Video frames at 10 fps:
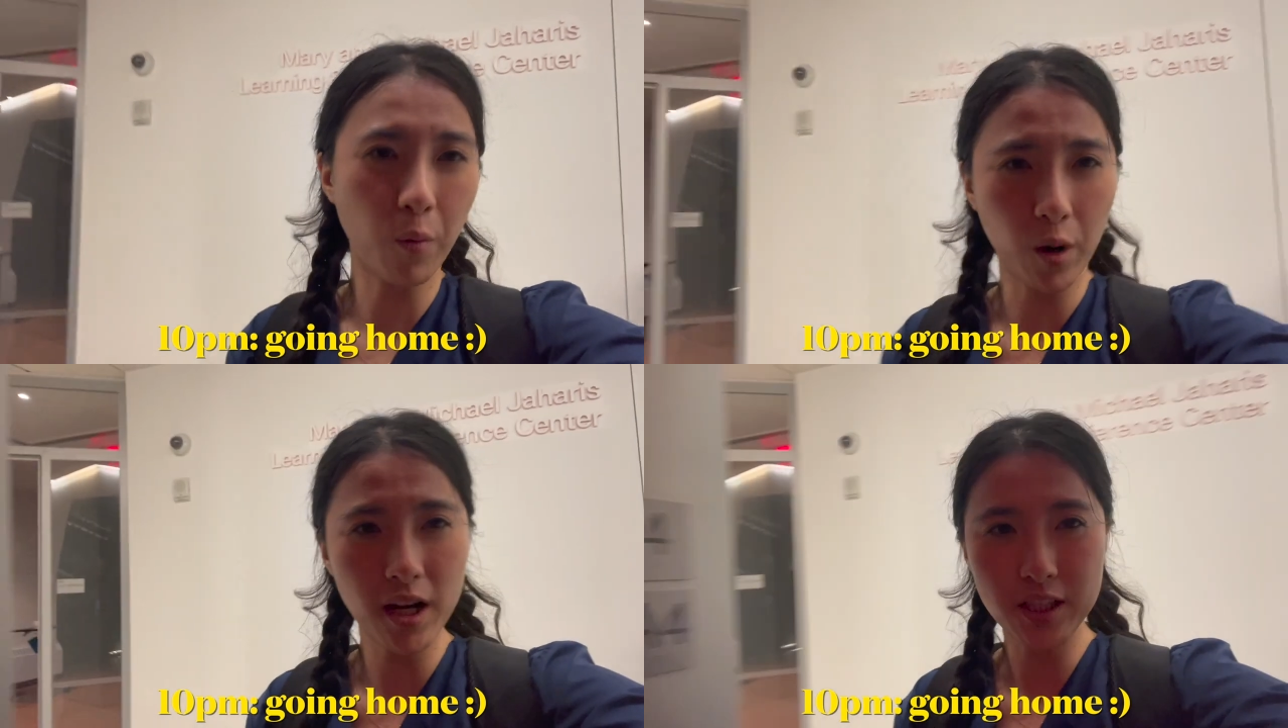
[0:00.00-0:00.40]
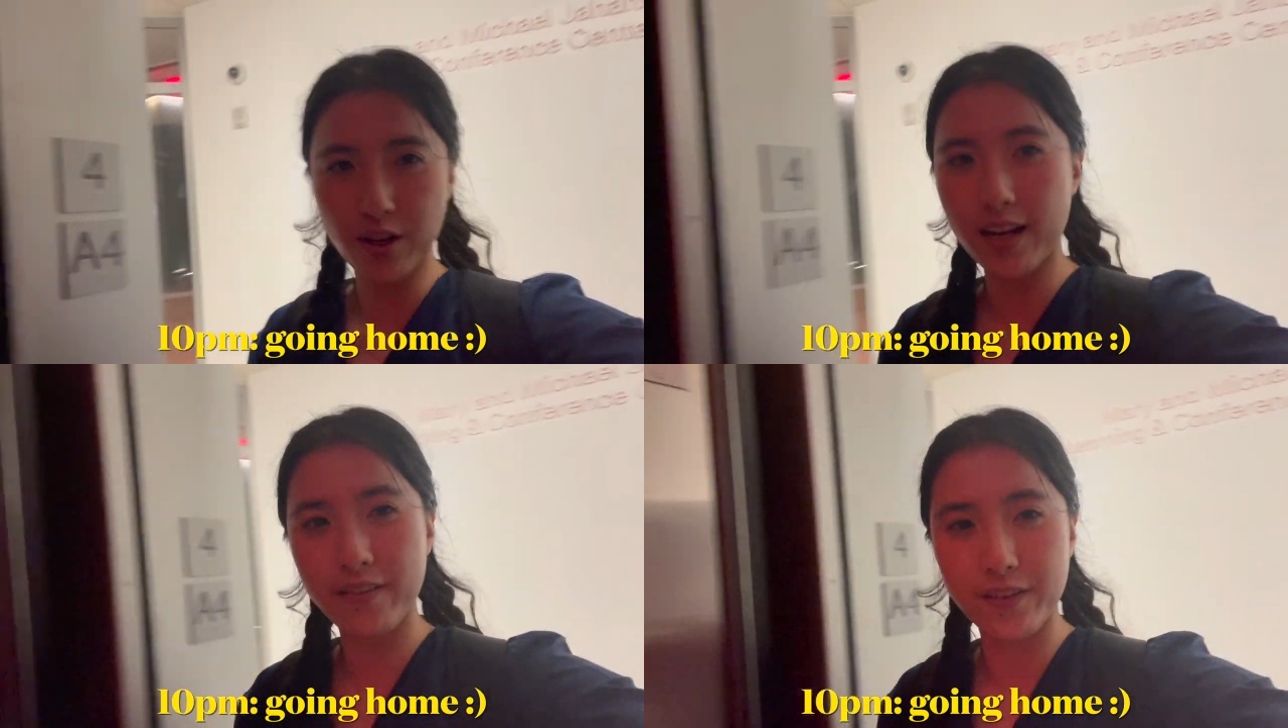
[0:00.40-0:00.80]
work,
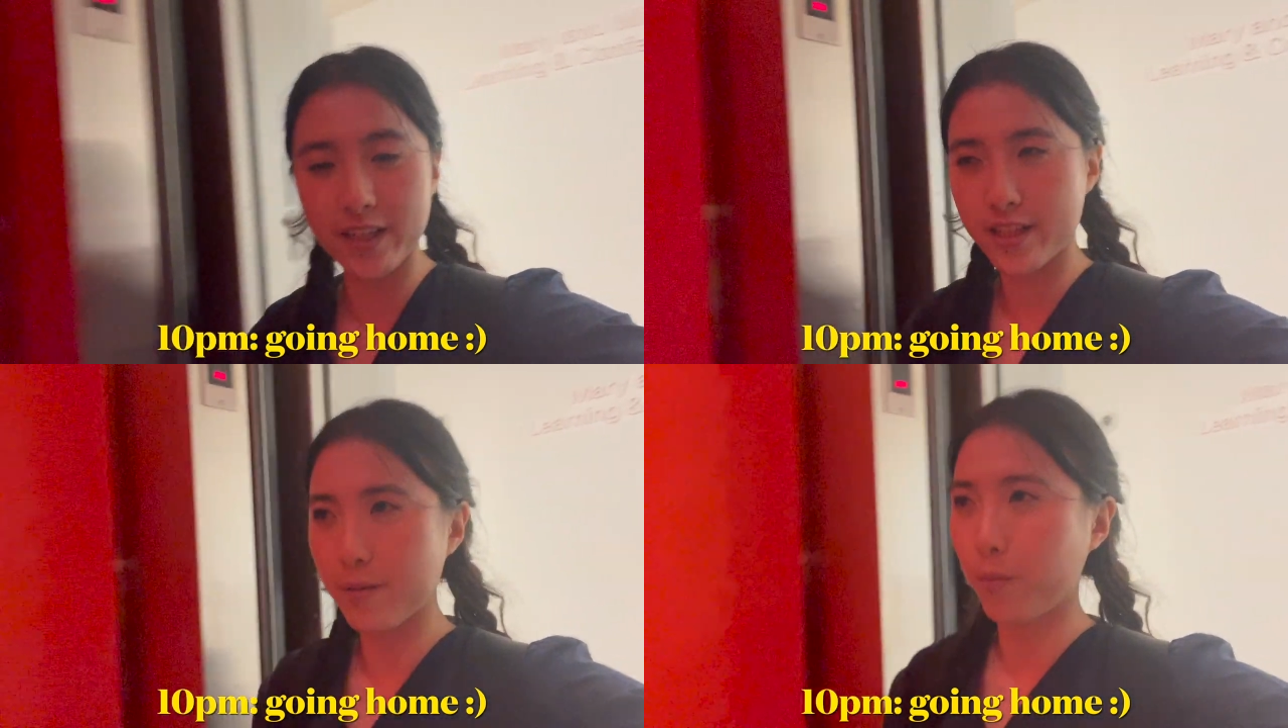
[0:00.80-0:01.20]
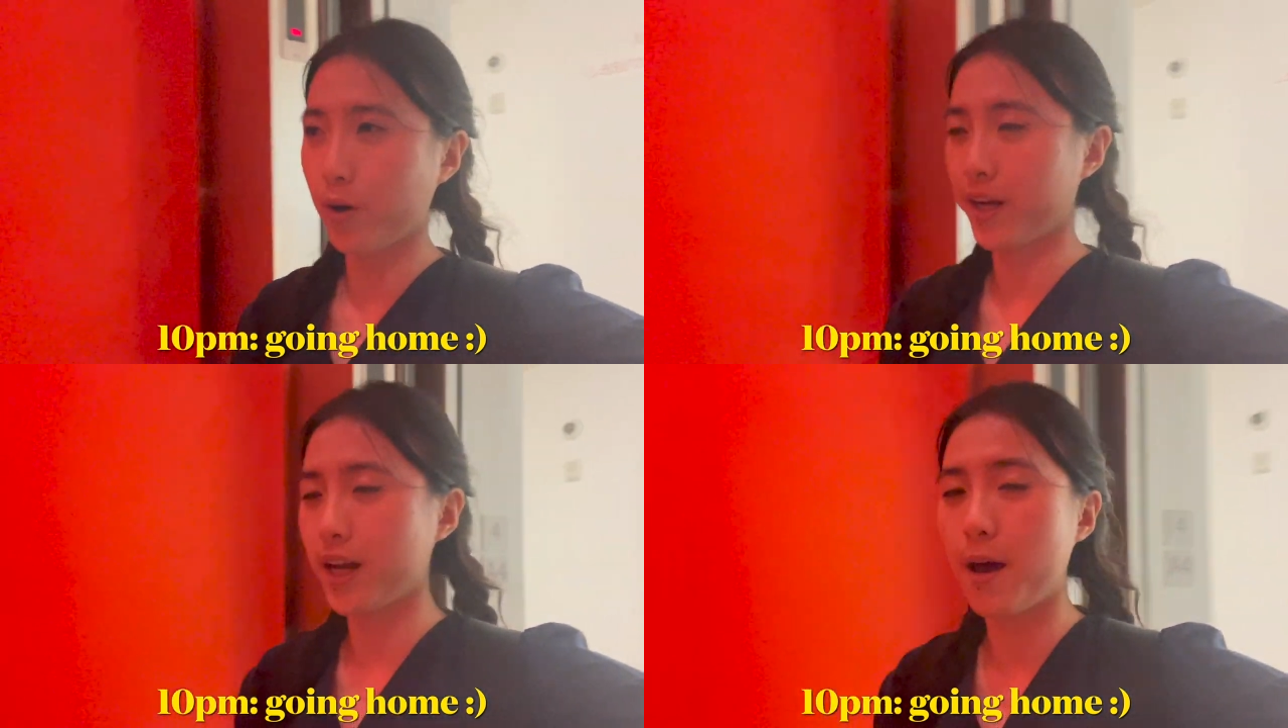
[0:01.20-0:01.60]
try to finish some
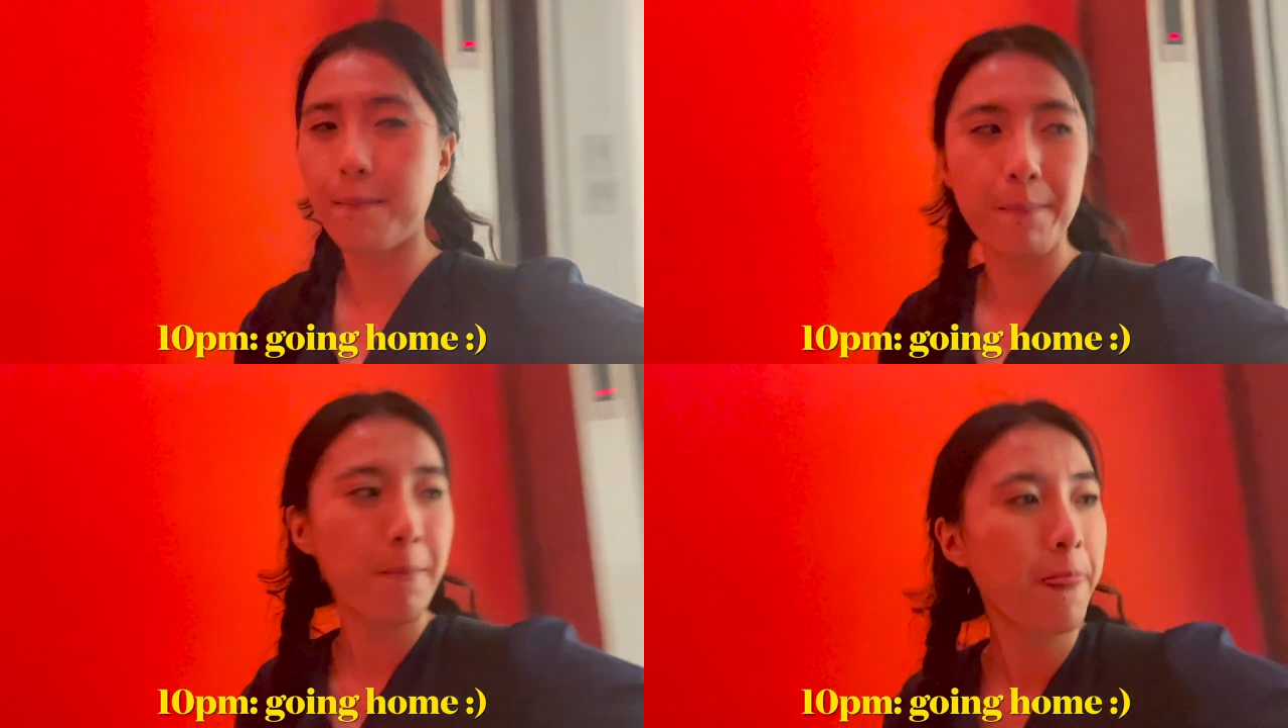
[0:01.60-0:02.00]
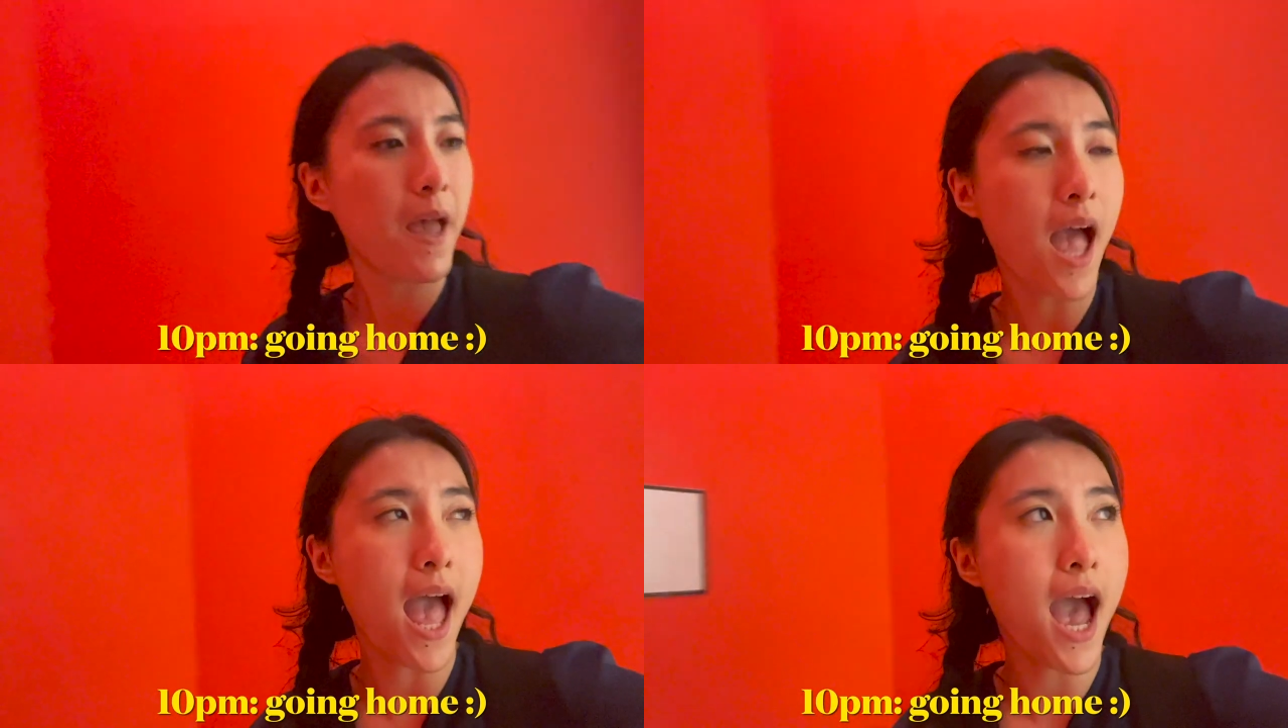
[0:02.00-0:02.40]
work up.
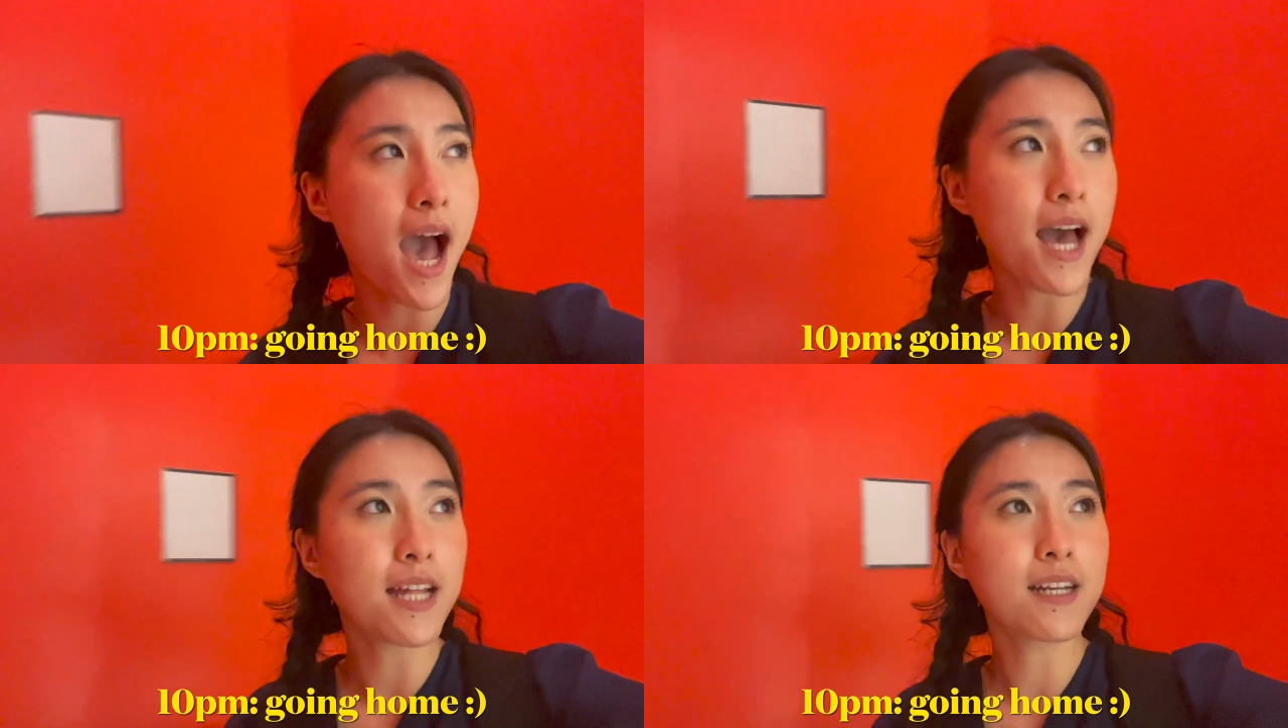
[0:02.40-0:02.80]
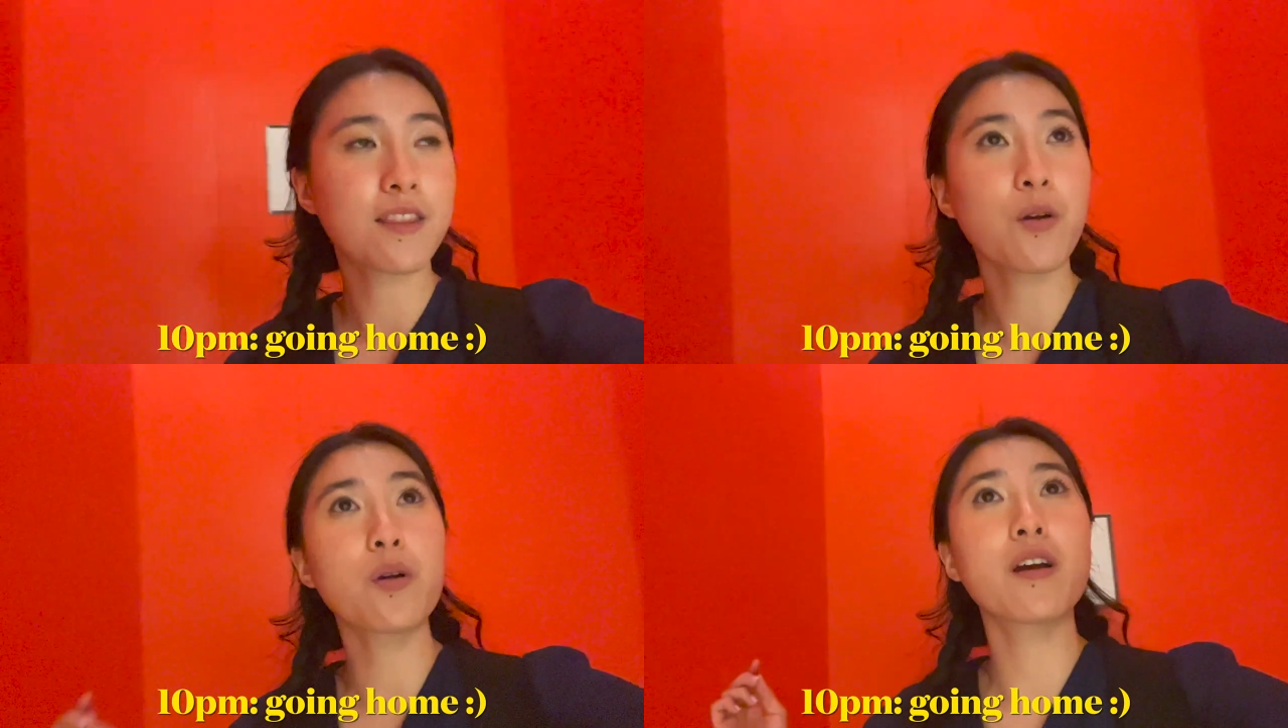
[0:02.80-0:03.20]
And
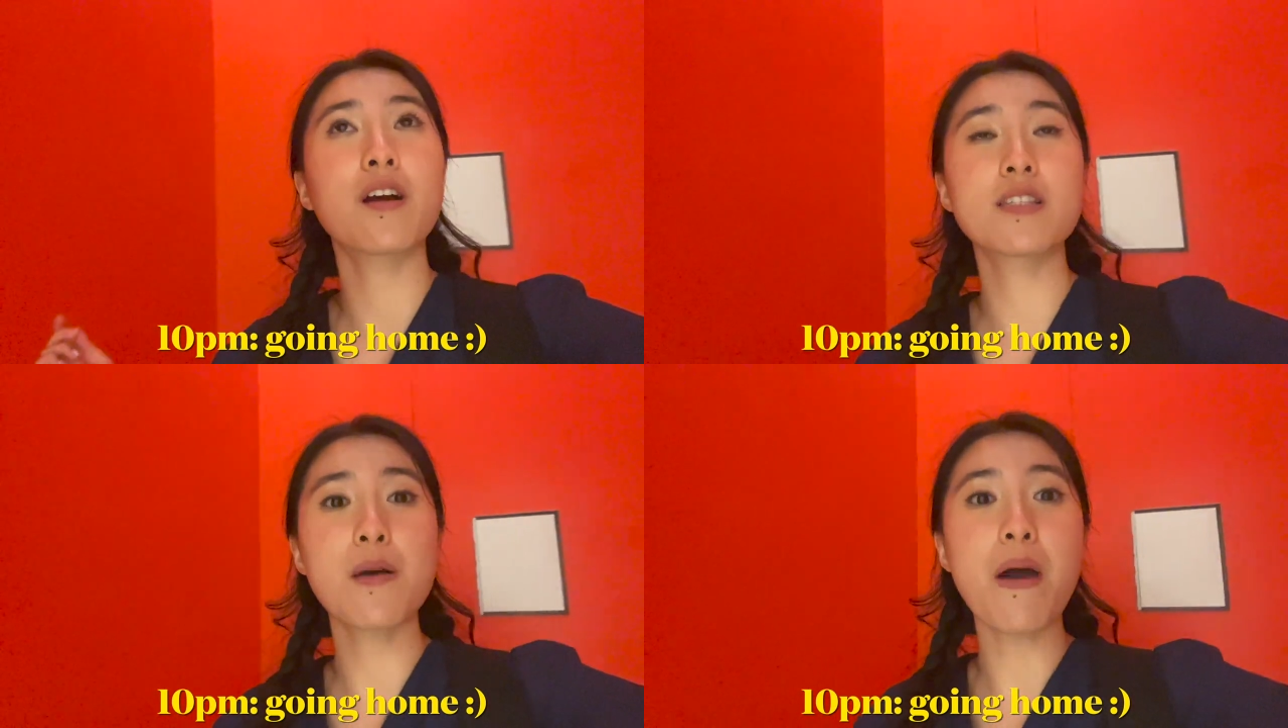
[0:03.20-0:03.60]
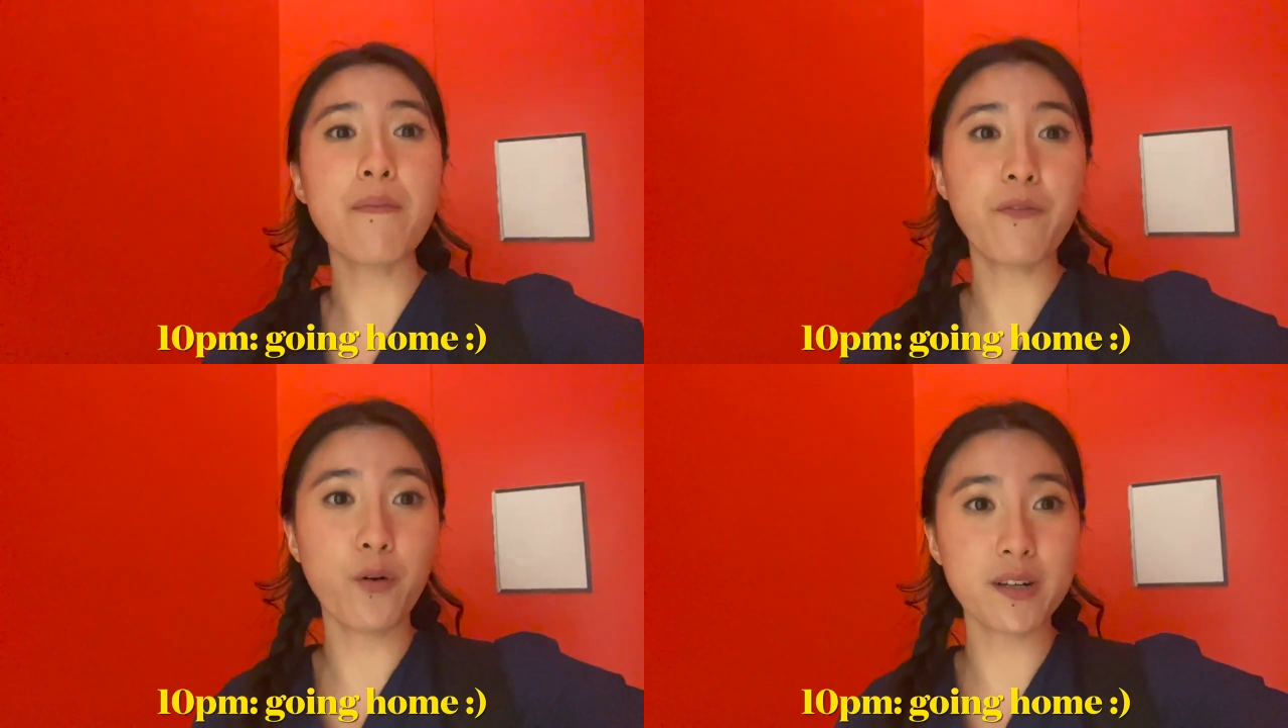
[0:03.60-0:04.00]
there were some
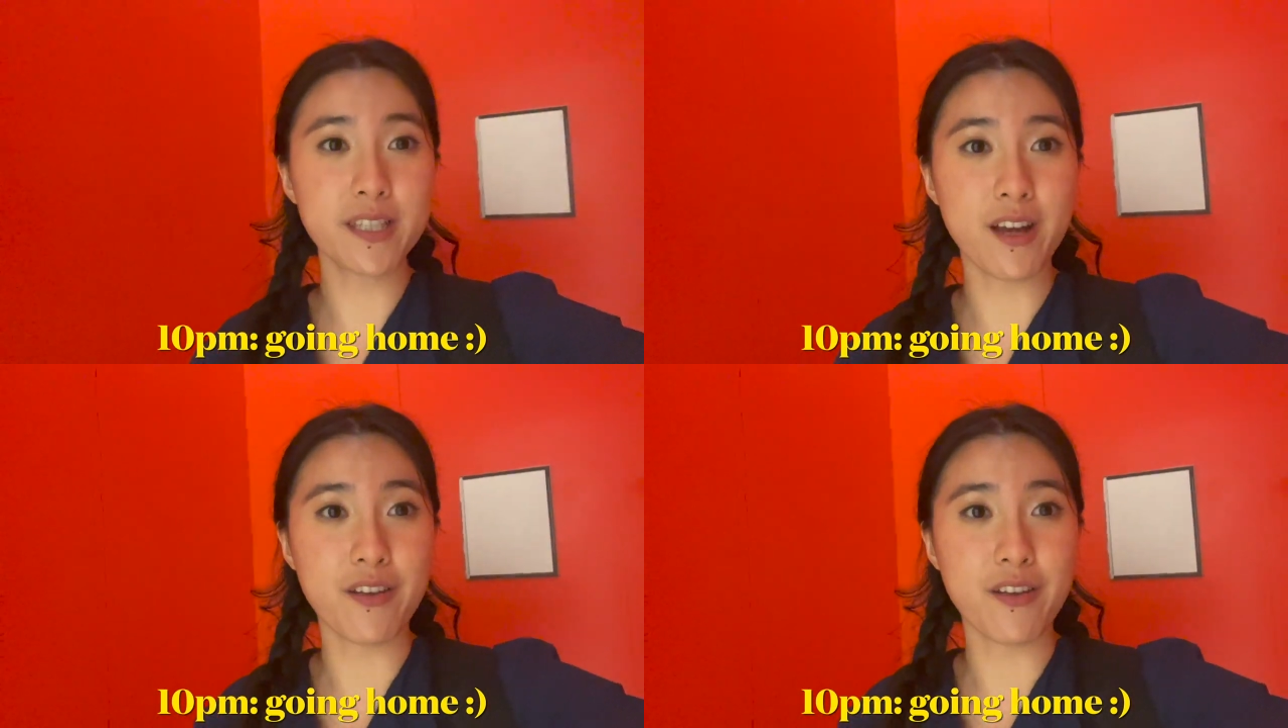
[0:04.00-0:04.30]
M4s there.